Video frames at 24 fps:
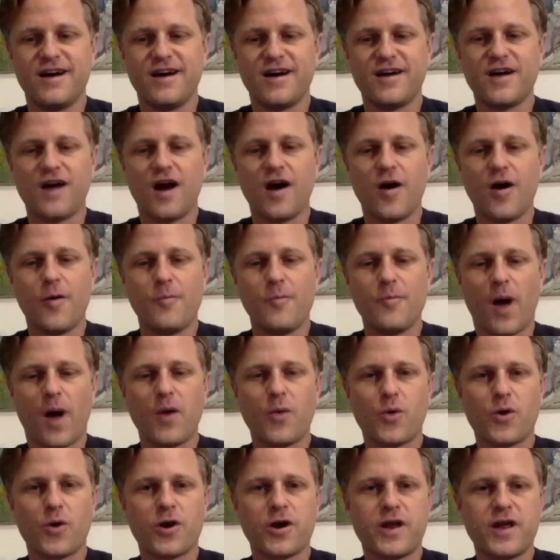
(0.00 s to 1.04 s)
I
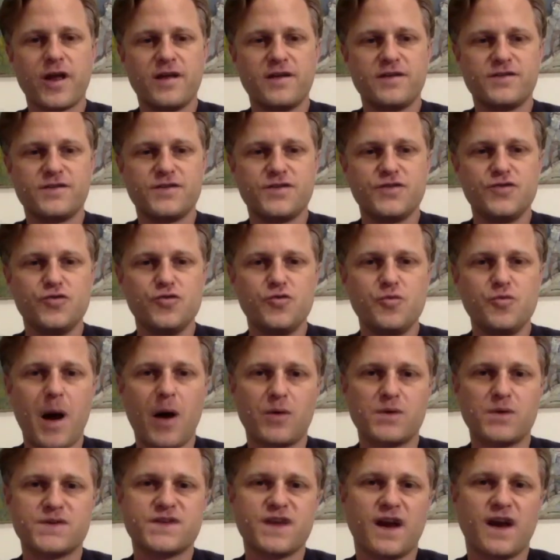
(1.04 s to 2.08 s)
work at two
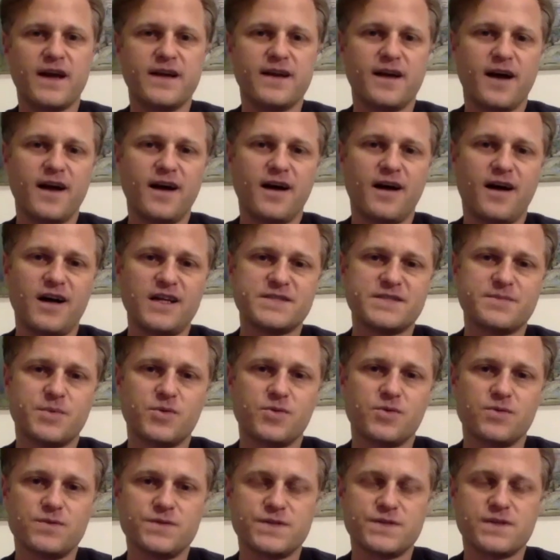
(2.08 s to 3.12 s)
Mount Sinai
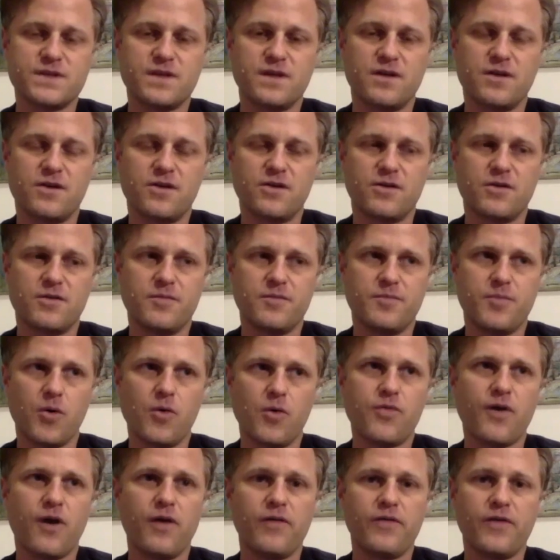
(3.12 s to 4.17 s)
hospitals that are
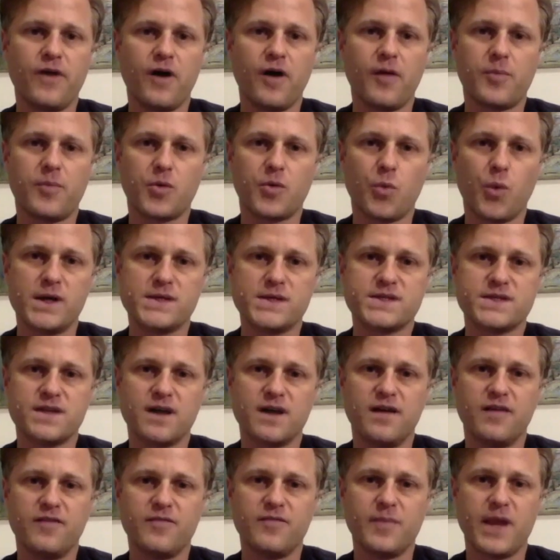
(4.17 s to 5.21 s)
both on the Upper West
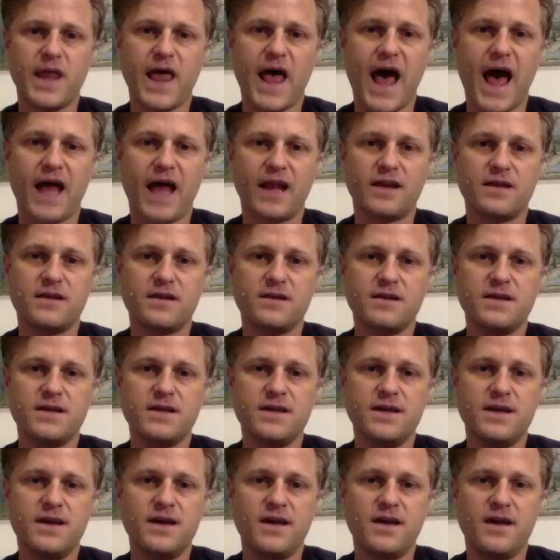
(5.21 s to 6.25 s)
Side of Manhattan.
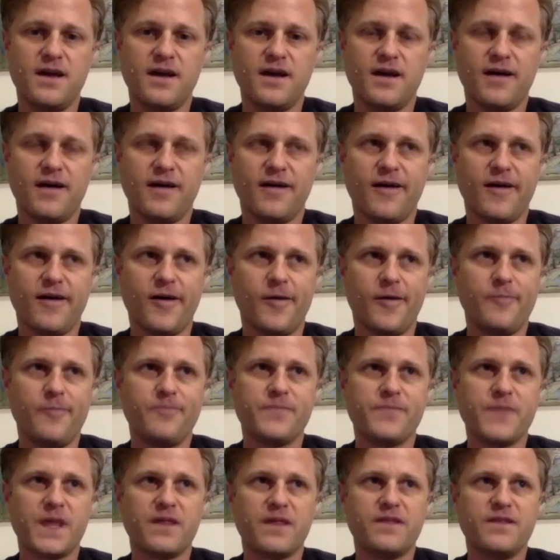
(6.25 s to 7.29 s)

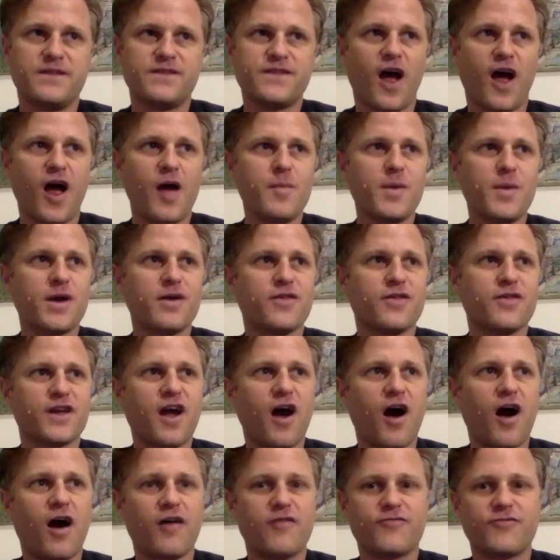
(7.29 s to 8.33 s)
The timing of the
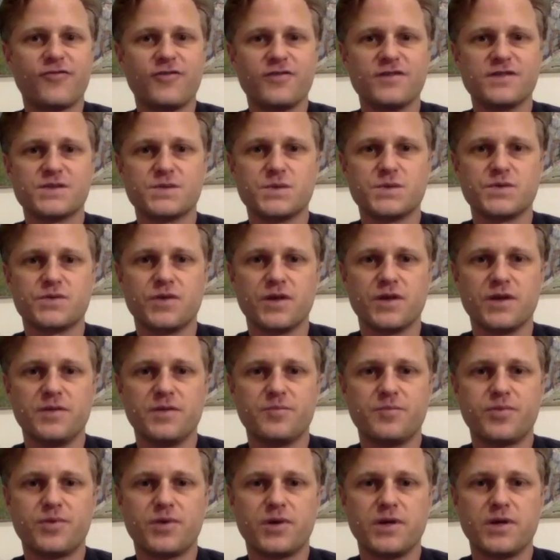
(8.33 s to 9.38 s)
conference was
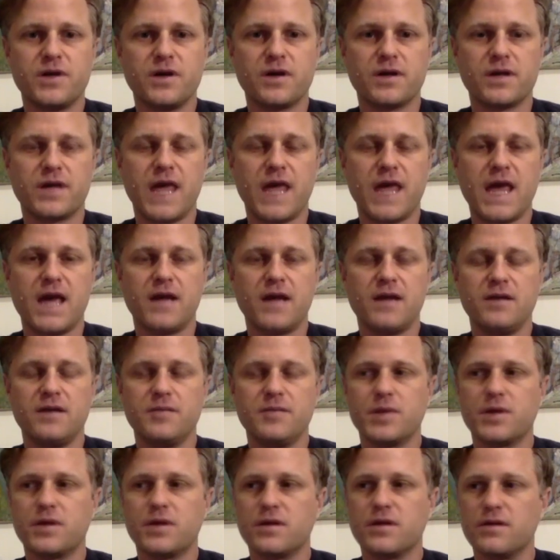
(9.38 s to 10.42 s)
really pretty uncanny
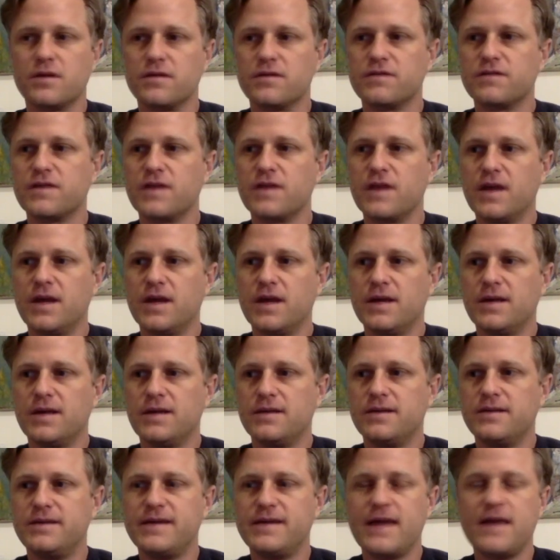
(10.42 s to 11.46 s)
because
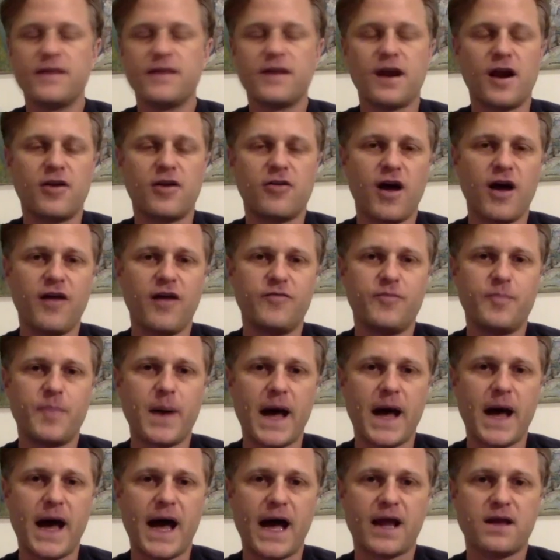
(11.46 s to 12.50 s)
the day that I arrived
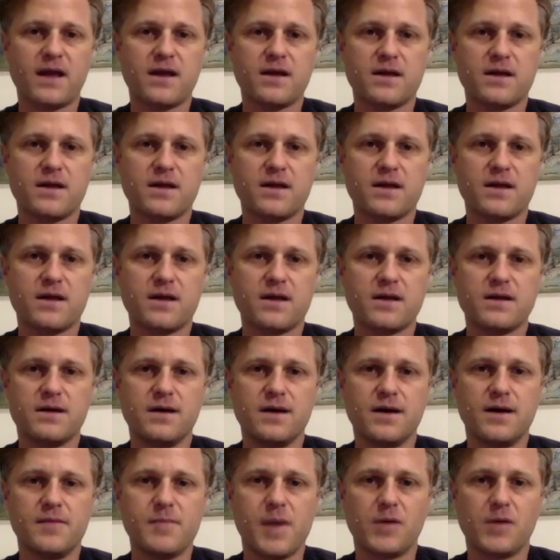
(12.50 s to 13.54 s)
back, Mount
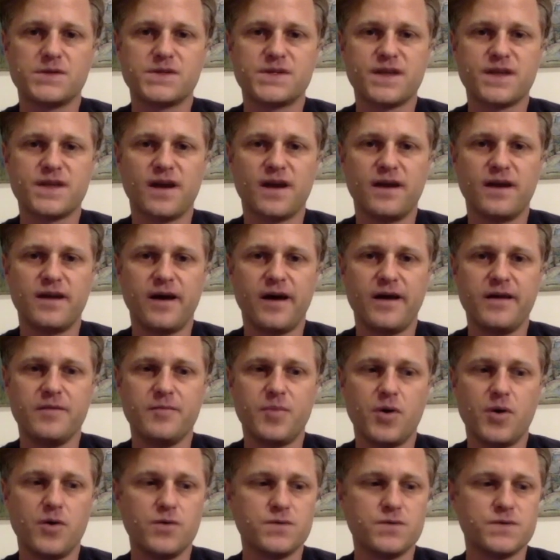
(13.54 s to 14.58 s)
Sinai
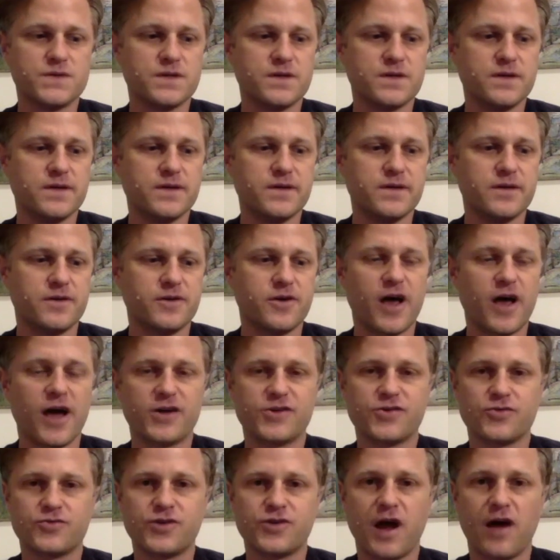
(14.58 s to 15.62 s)
imposed an international
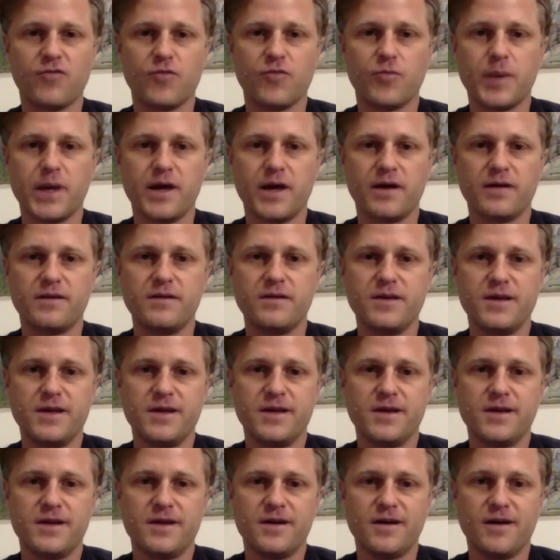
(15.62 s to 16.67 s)
travel ban,
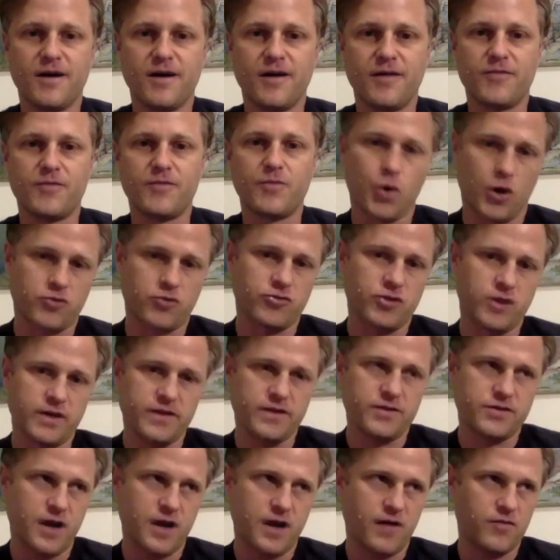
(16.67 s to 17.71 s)
work-related
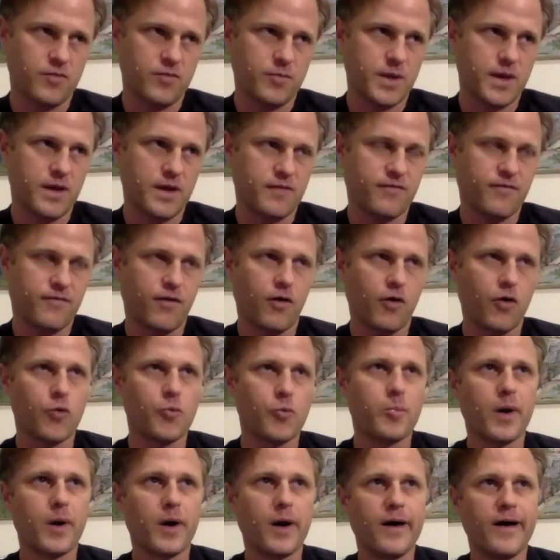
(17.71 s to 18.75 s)
travel ban, followed
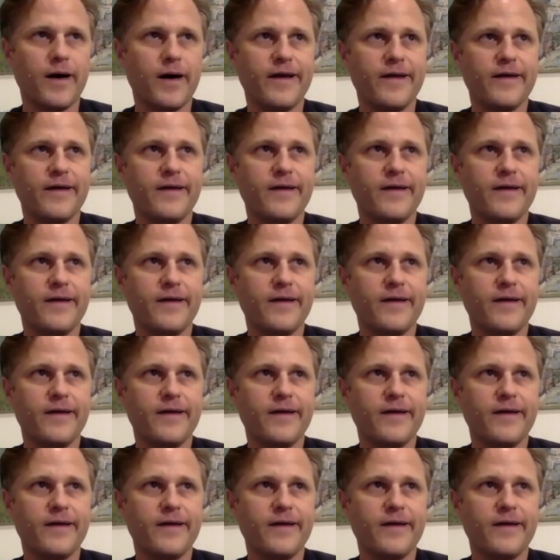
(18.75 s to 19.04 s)
by